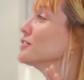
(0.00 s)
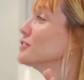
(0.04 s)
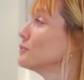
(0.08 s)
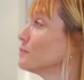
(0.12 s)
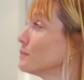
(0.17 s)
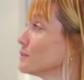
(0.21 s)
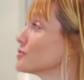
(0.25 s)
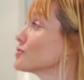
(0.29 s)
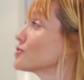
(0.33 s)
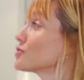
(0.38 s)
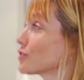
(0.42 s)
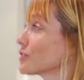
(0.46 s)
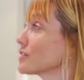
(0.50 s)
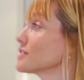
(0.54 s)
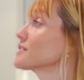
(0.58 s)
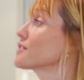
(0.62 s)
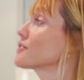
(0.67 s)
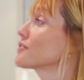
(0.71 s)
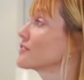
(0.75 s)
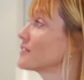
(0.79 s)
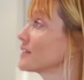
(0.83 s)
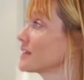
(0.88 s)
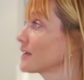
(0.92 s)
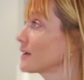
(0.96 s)
you would start to
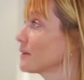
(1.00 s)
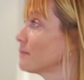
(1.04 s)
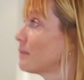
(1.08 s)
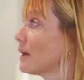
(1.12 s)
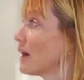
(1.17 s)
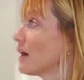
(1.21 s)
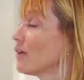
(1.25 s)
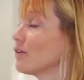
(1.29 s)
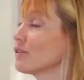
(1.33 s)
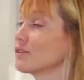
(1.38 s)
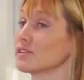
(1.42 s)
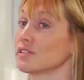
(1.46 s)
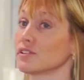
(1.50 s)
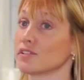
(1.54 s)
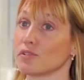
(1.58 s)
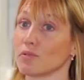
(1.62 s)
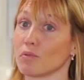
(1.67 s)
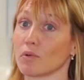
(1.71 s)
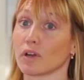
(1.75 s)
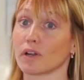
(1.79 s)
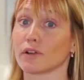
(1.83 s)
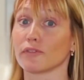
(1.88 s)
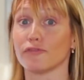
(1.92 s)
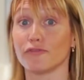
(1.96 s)
think about
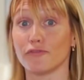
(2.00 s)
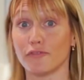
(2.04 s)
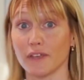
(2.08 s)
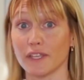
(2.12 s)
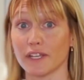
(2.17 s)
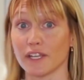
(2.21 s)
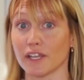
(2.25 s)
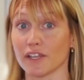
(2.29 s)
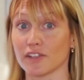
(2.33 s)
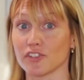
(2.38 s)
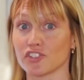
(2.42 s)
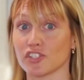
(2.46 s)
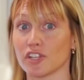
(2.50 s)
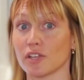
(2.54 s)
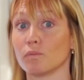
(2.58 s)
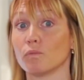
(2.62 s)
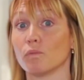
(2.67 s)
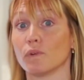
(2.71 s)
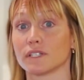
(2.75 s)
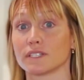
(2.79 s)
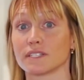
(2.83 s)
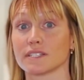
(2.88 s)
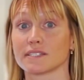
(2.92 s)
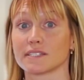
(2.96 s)
your finish and
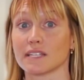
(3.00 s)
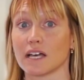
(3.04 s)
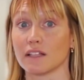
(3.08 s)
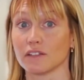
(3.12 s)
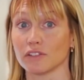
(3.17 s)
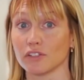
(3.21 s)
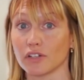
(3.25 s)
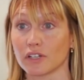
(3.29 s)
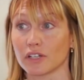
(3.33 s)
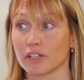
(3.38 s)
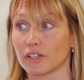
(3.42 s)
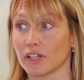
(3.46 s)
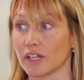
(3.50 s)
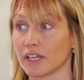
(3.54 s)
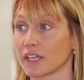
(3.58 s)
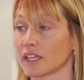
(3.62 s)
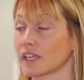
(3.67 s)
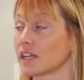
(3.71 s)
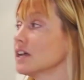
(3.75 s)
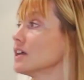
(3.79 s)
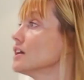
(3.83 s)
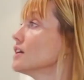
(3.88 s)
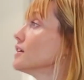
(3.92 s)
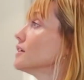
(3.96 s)
what does that look like.
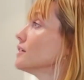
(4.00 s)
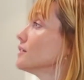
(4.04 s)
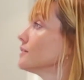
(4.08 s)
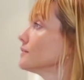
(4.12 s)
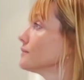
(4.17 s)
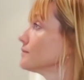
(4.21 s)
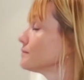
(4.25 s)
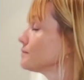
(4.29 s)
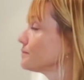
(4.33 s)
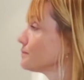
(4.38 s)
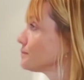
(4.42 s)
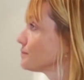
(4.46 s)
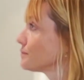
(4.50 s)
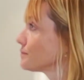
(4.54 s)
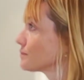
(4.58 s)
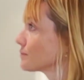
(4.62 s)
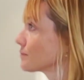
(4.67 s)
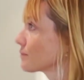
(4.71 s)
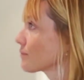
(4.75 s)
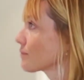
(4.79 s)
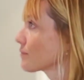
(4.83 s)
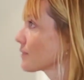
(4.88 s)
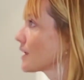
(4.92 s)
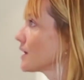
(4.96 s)
So we're talking matte
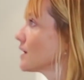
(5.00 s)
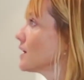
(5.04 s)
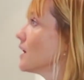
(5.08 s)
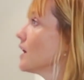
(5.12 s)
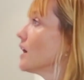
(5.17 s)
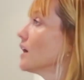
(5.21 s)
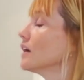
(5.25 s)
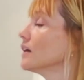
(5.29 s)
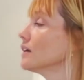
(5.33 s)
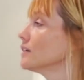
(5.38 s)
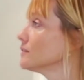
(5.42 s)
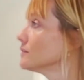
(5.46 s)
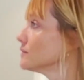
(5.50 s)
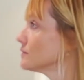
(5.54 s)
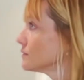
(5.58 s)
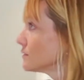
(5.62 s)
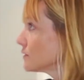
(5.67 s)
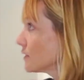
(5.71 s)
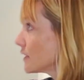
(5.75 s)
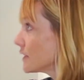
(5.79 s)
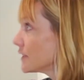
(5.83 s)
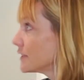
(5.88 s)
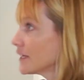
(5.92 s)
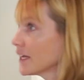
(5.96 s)
versus
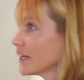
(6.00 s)
shiny, or